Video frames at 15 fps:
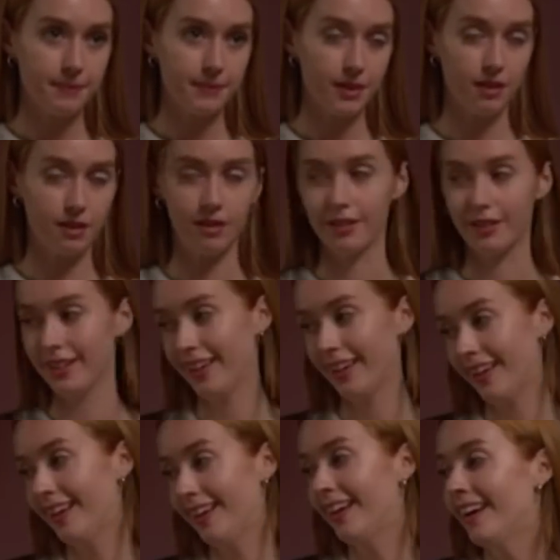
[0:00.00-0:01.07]
God.
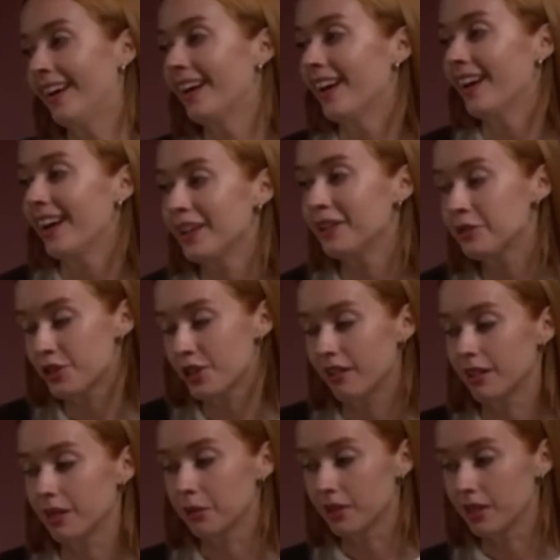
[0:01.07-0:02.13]
I knew
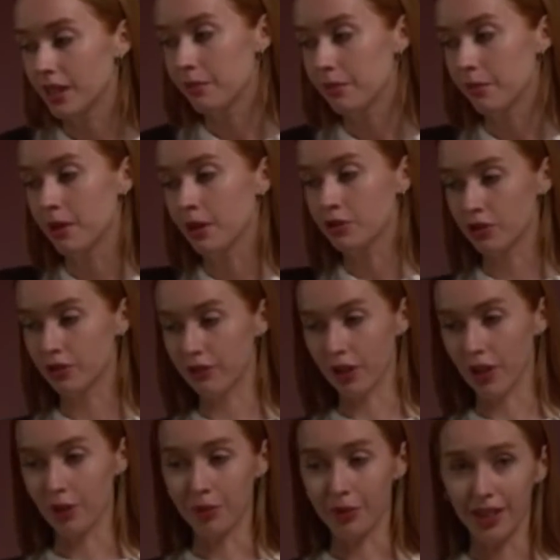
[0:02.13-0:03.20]
Charity wouldn't keep her mouth shut for
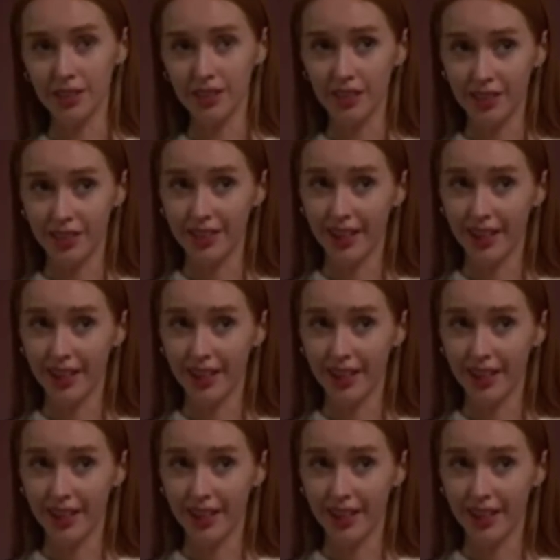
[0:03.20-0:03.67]
long, but less than a